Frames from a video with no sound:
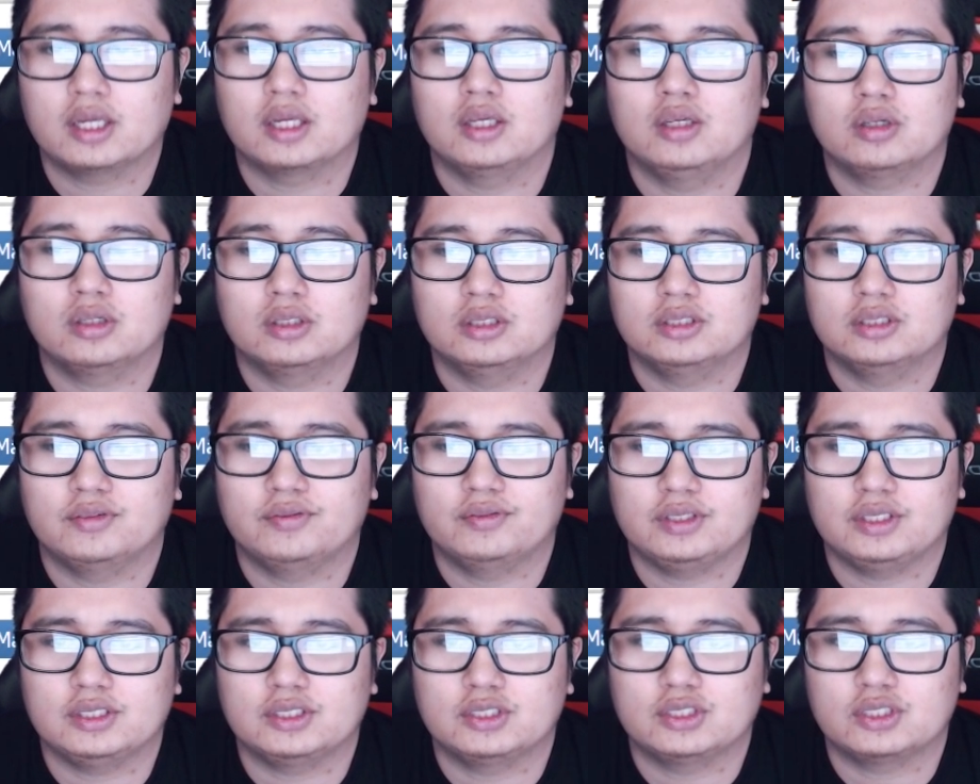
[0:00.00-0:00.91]
You can
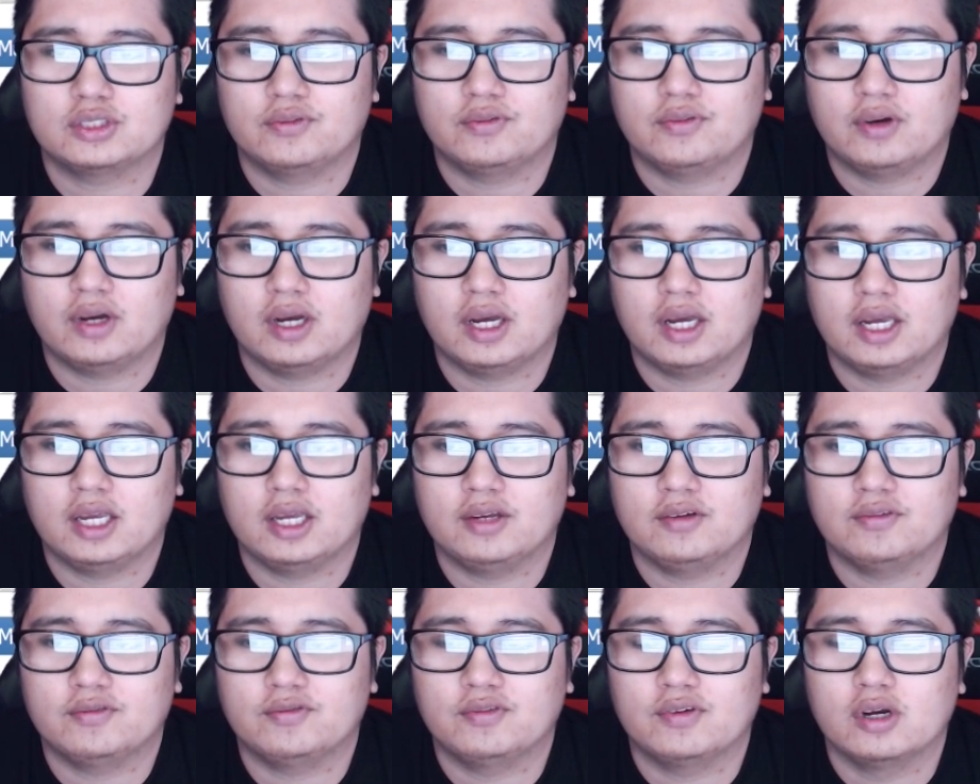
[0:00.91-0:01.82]
definitely
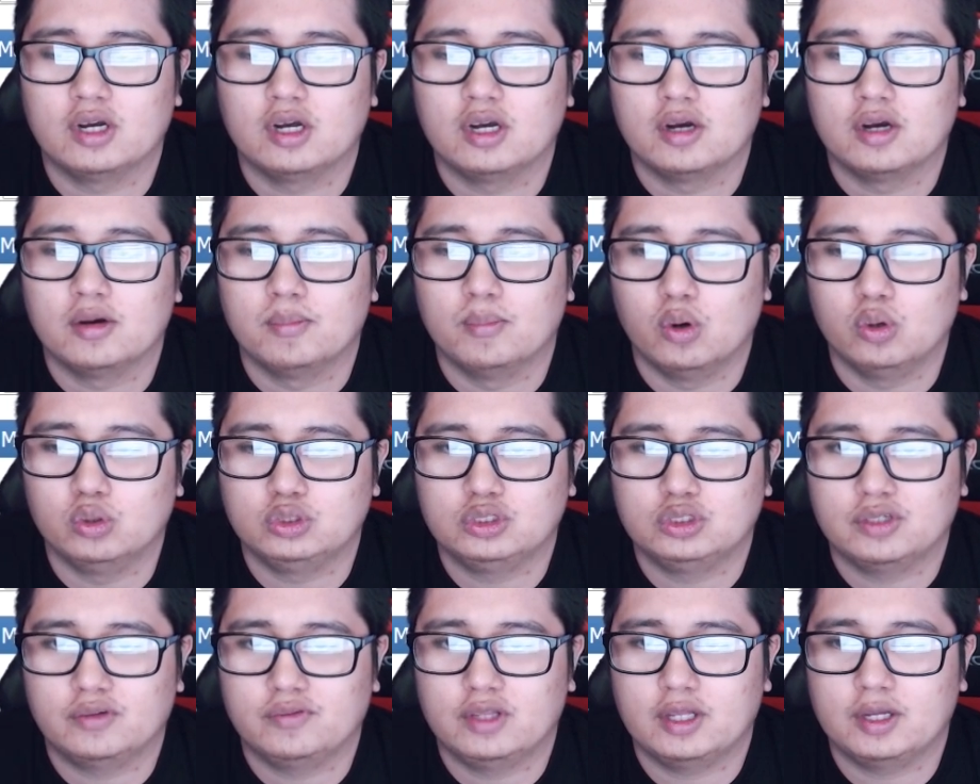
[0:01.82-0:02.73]
survive most
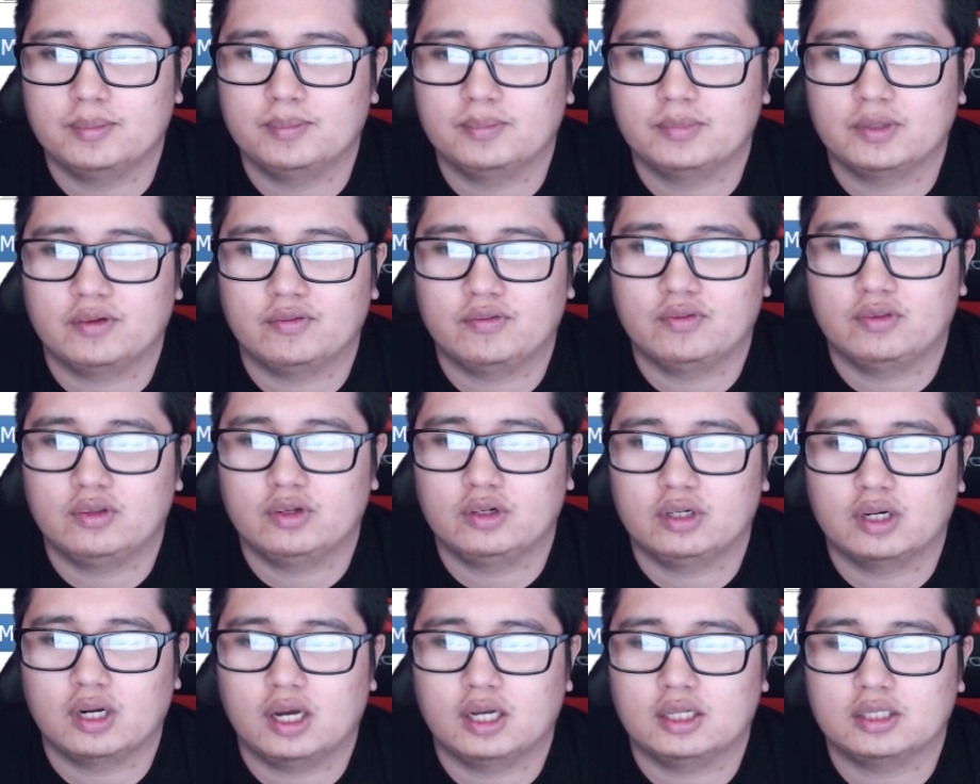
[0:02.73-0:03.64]
of them if they're
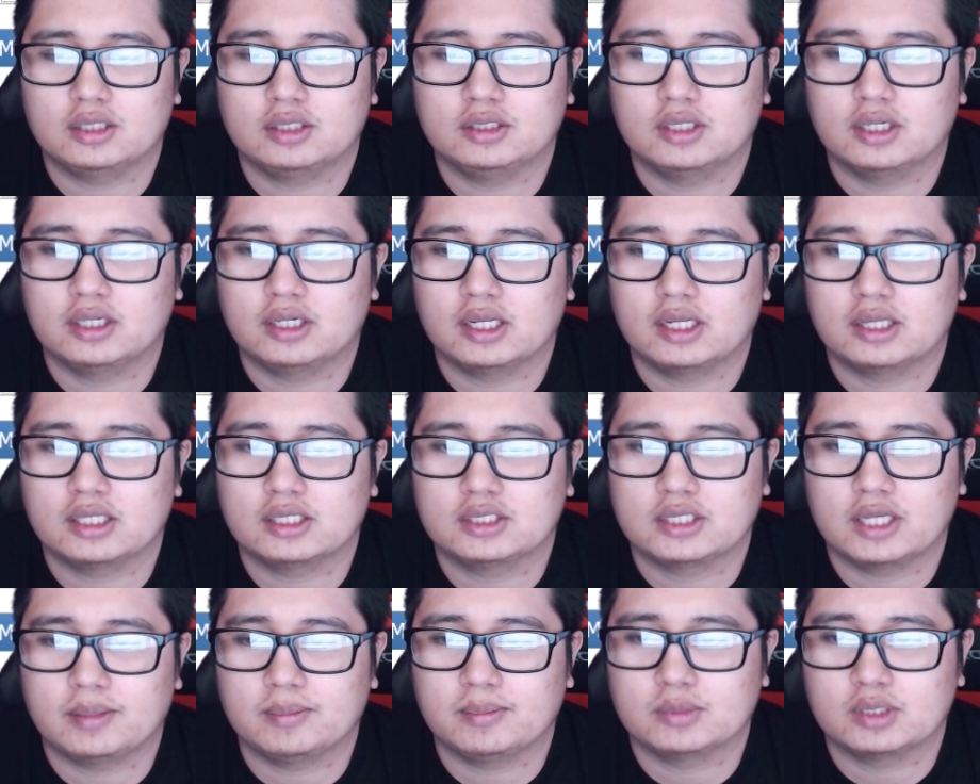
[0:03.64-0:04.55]
not done at the
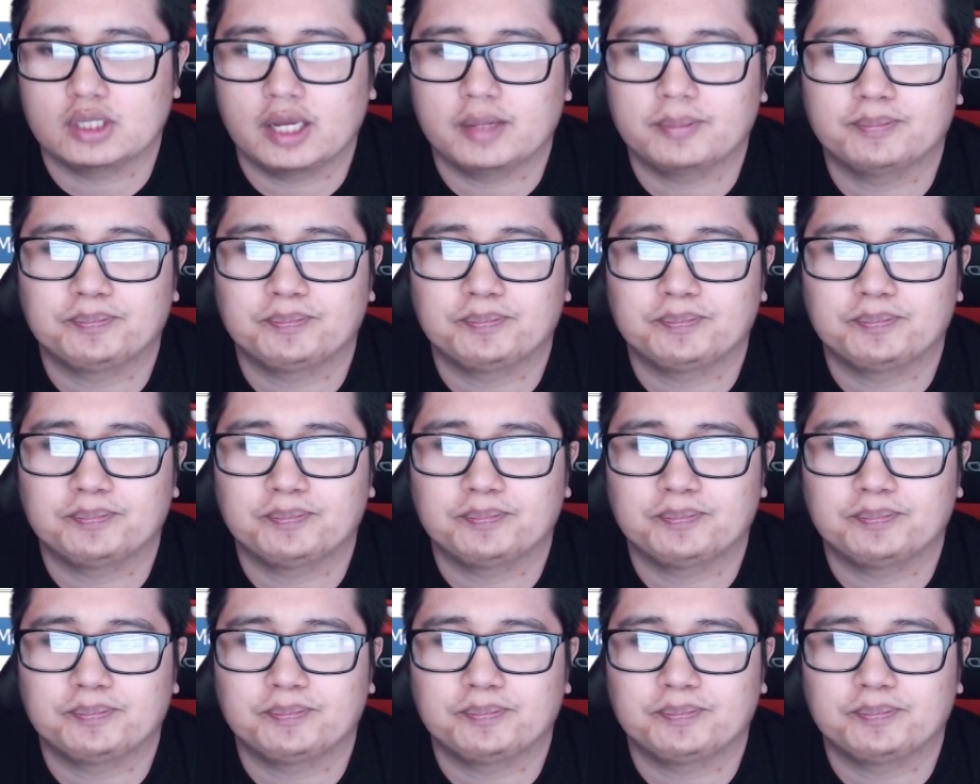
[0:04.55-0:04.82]
same time.